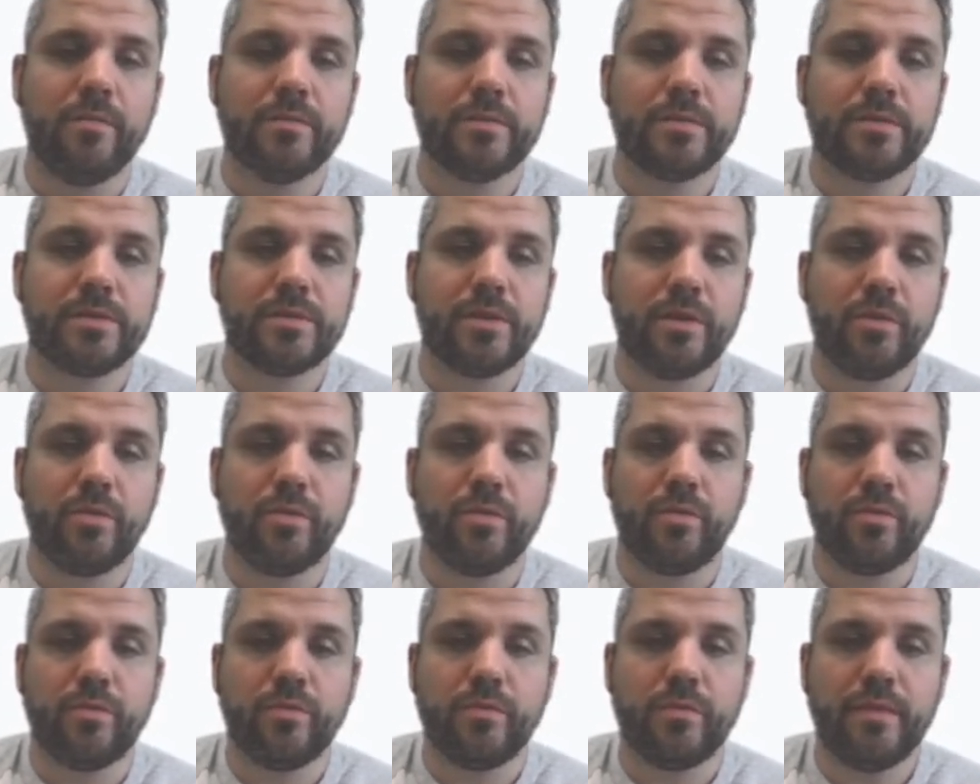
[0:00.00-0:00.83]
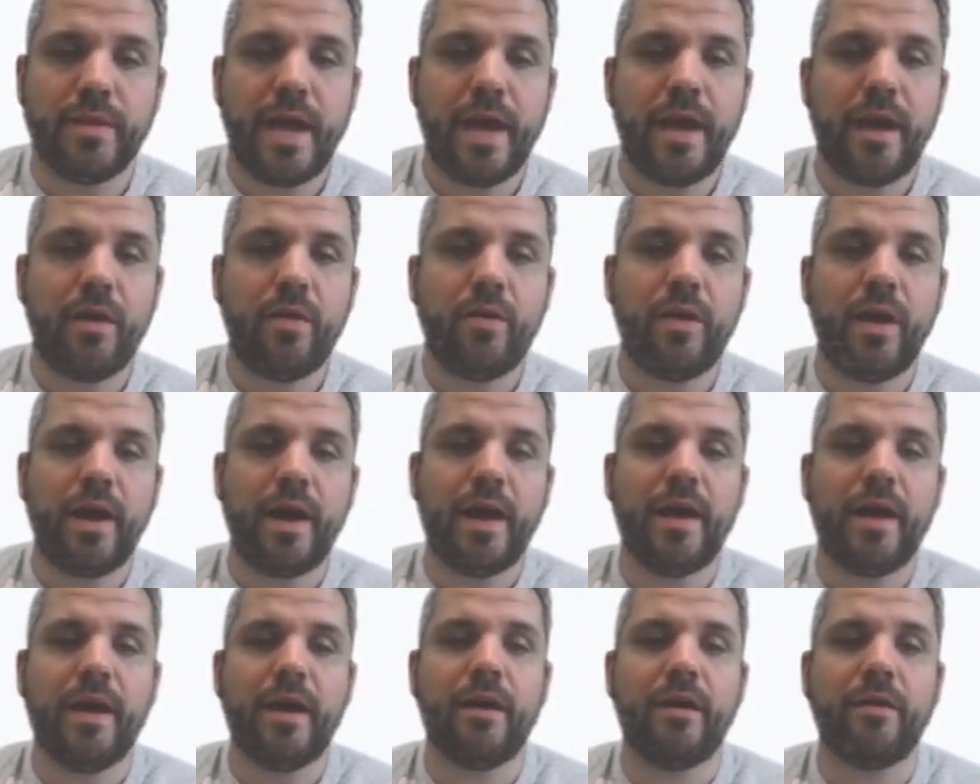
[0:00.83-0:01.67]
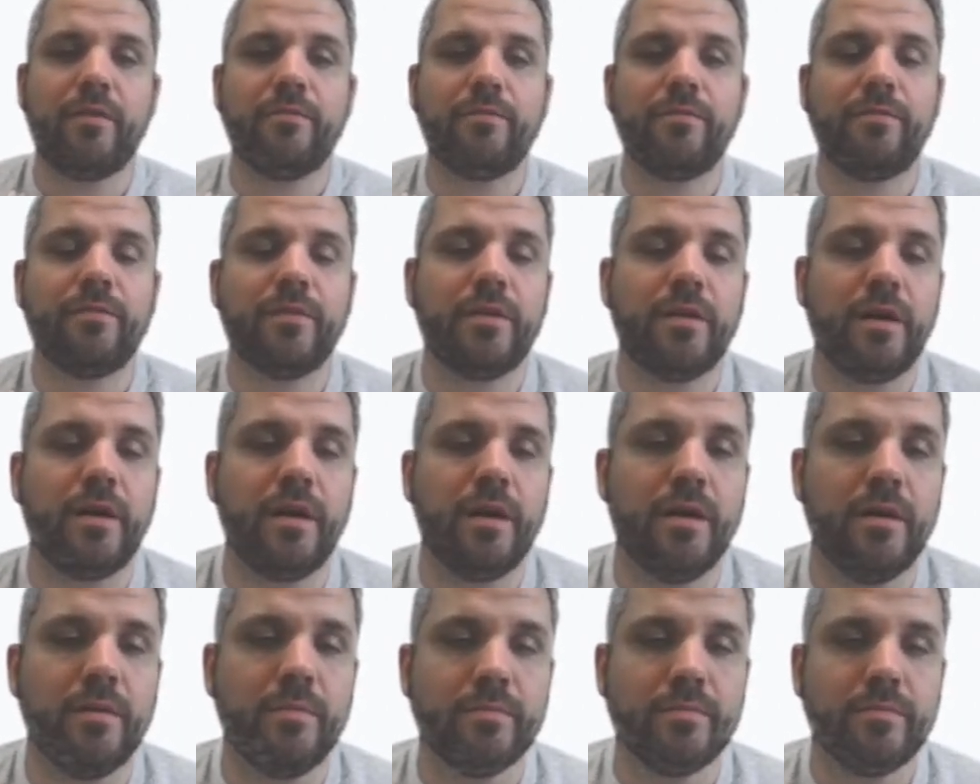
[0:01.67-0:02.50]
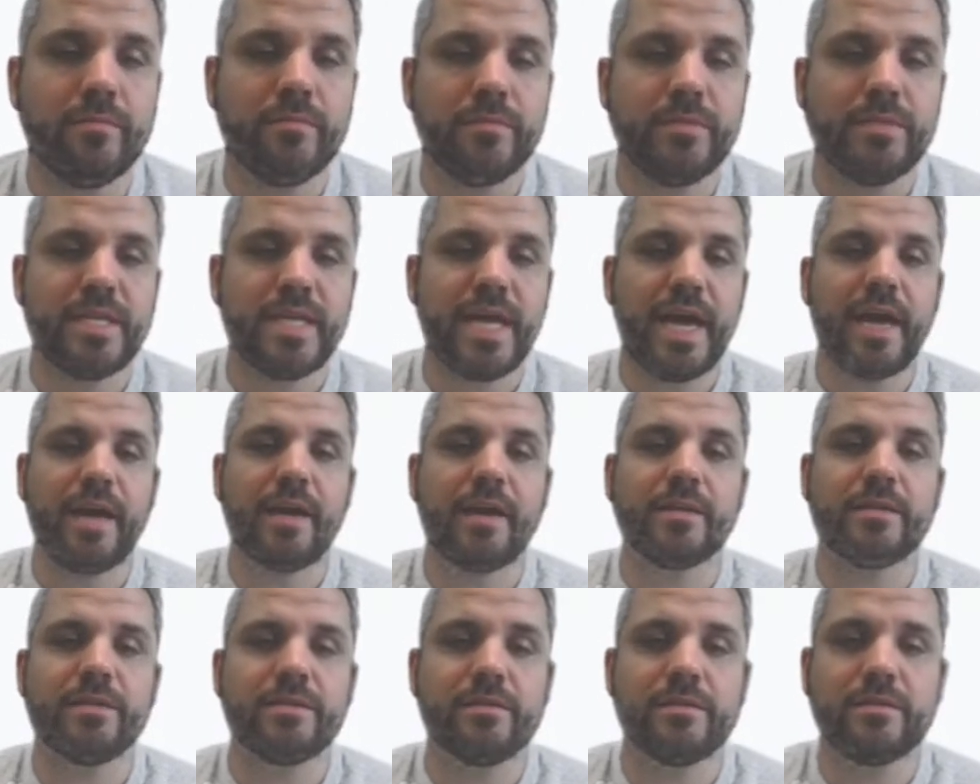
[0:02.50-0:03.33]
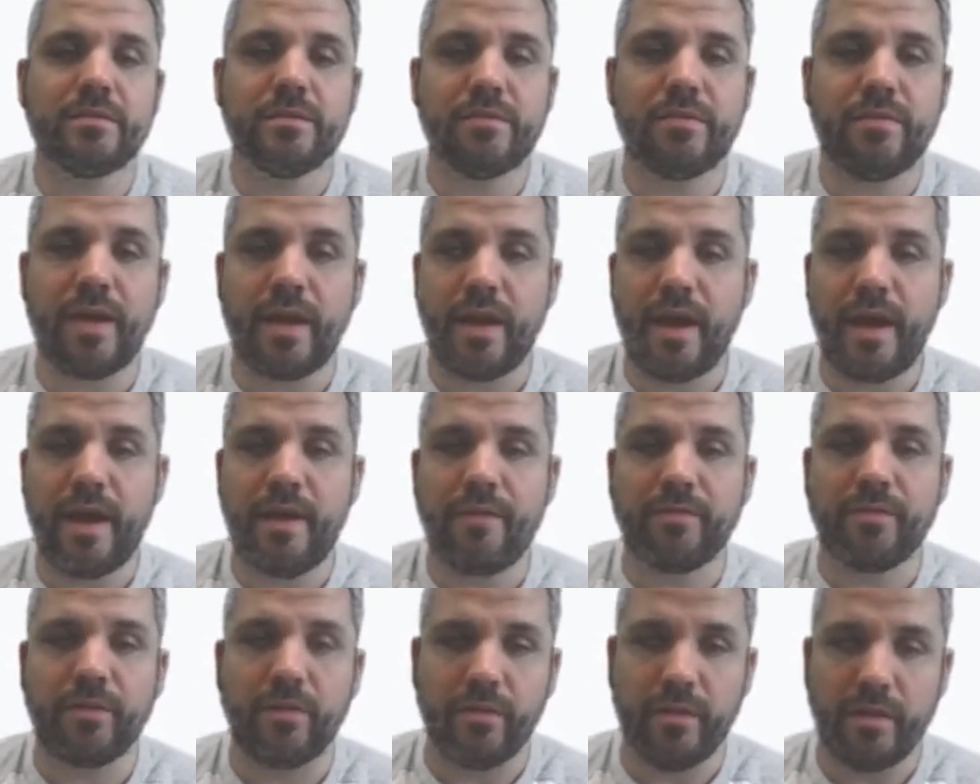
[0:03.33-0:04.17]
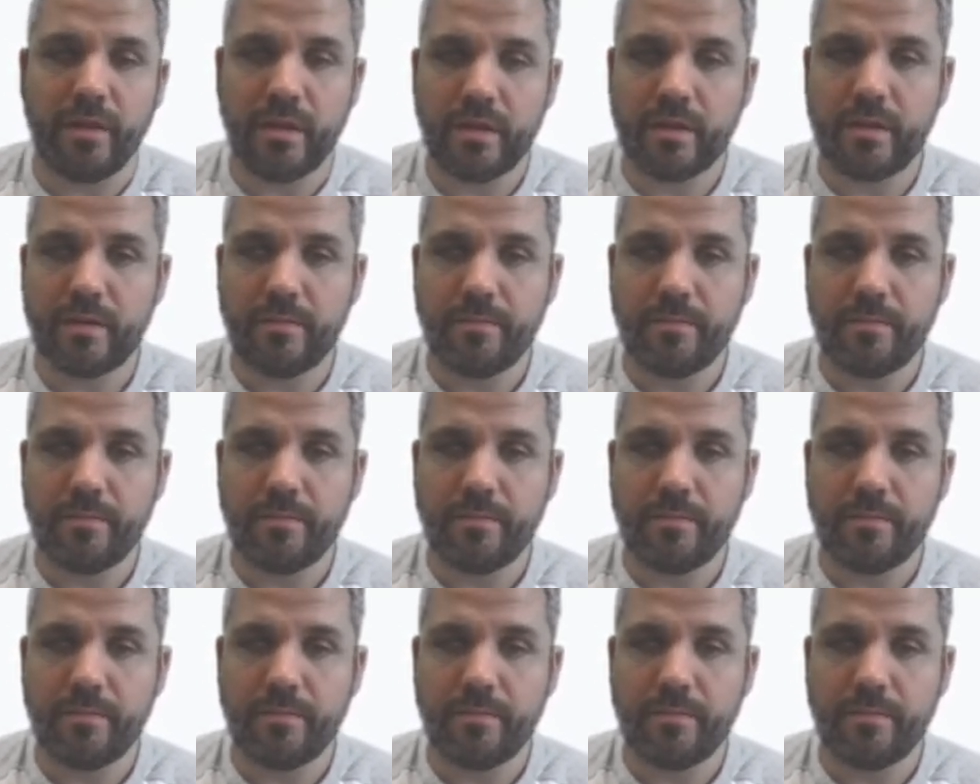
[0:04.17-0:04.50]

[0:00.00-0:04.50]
So now I have texts that I have to link.